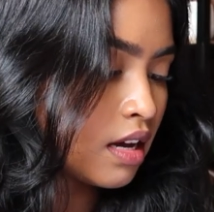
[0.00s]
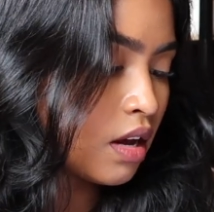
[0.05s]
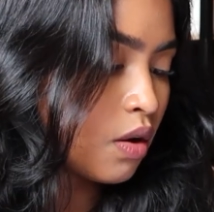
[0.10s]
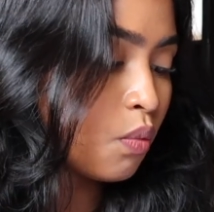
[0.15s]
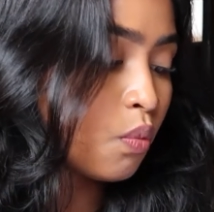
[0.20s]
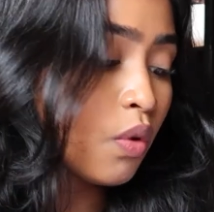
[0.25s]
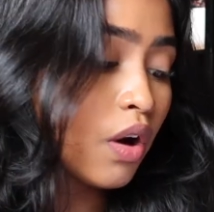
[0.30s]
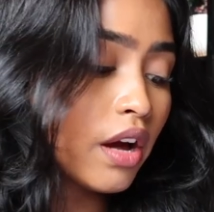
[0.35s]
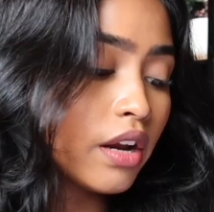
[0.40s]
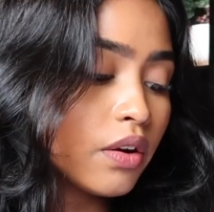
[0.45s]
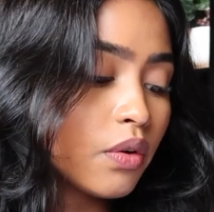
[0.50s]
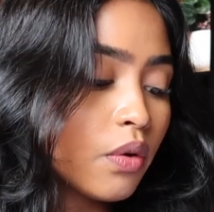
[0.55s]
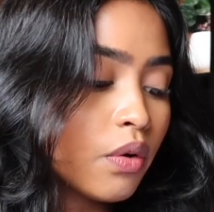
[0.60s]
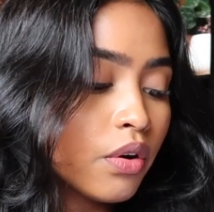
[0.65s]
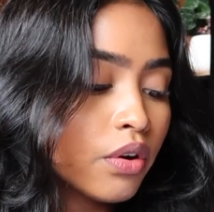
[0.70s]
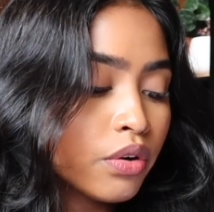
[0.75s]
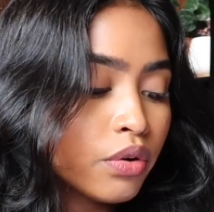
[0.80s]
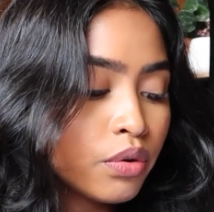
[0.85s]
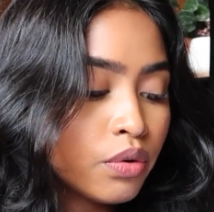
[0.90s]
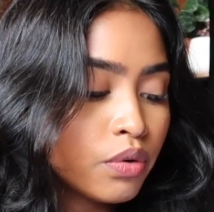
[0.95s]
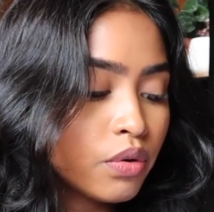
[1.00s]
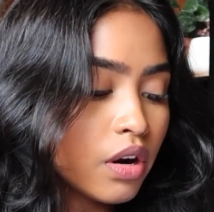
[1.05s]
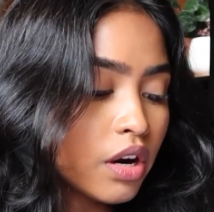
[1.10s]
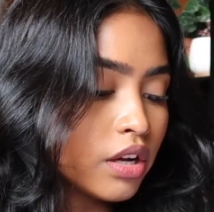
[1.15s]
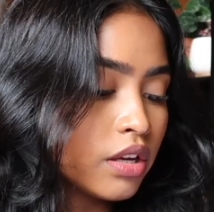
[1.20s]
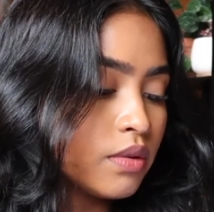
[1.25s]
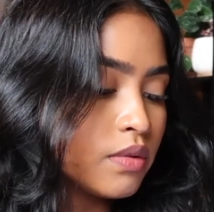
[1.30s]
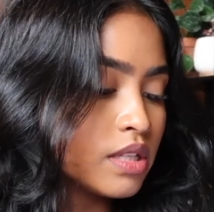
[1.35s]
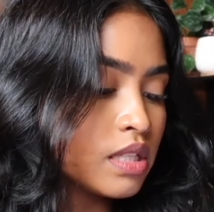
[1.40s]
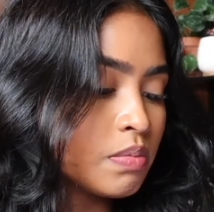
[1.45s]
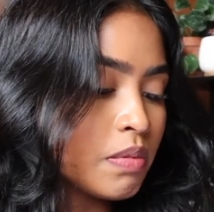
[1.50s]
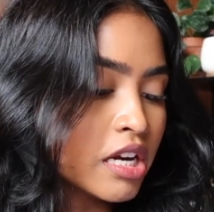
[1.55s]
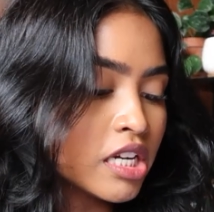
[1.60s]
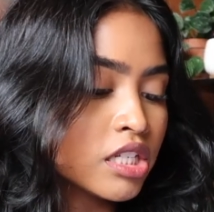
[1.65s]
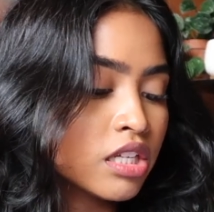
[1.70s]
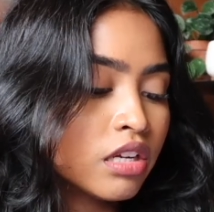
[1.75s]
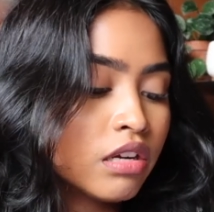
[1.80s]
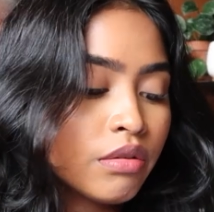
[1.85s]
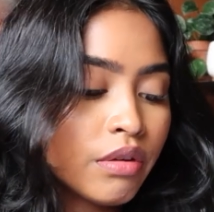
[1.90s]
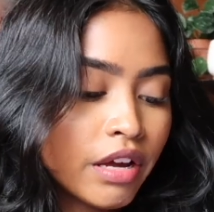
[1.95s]
What or who are you
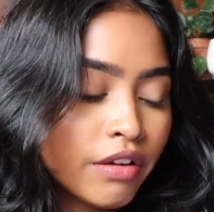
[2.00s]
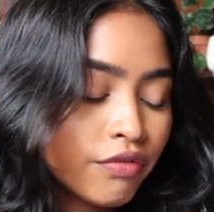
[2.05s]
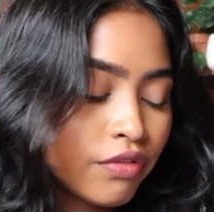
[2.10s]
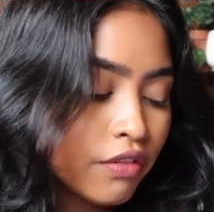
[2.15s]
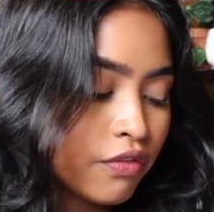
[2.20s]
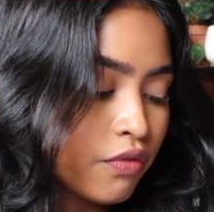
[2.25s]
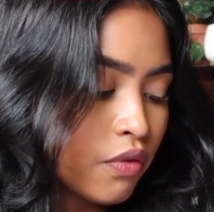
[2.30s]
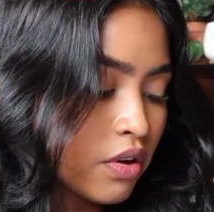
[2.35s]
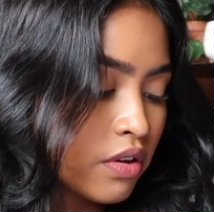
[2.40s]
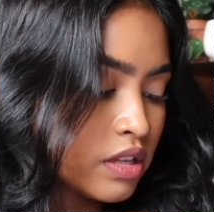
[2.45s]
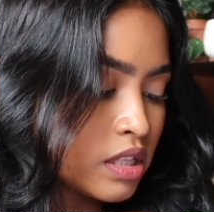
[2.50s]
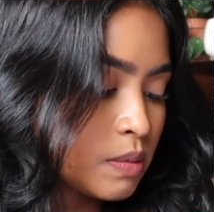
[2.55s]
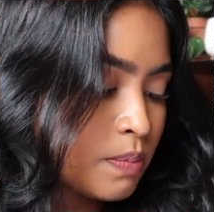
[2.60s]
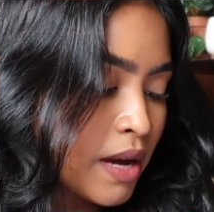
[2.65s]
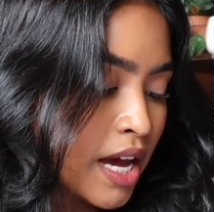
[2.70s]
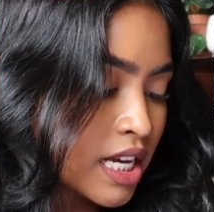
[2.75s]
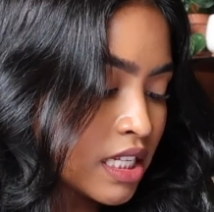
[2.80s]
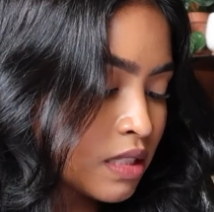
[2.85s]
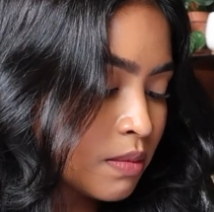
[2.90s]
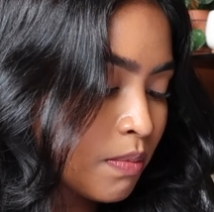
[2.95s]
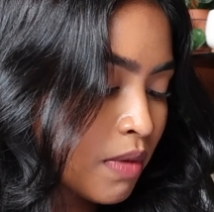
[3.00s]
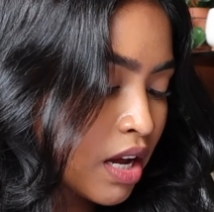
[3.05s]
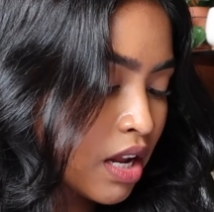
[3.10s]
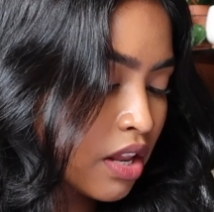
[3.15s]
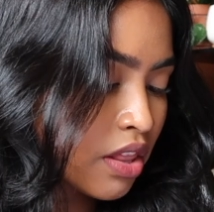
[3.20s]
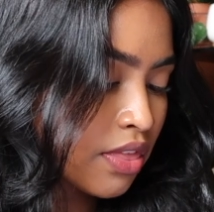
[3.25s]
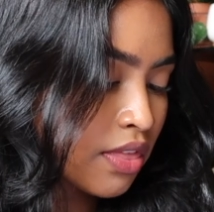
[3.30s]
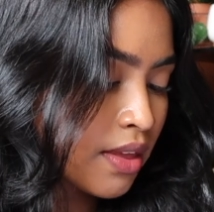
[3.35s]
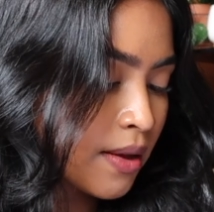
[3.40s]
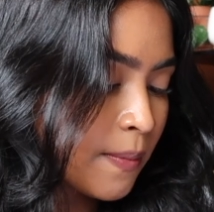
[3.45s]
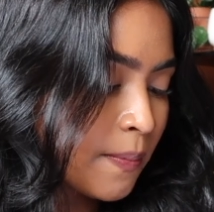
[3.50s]
especially grateful for this past month?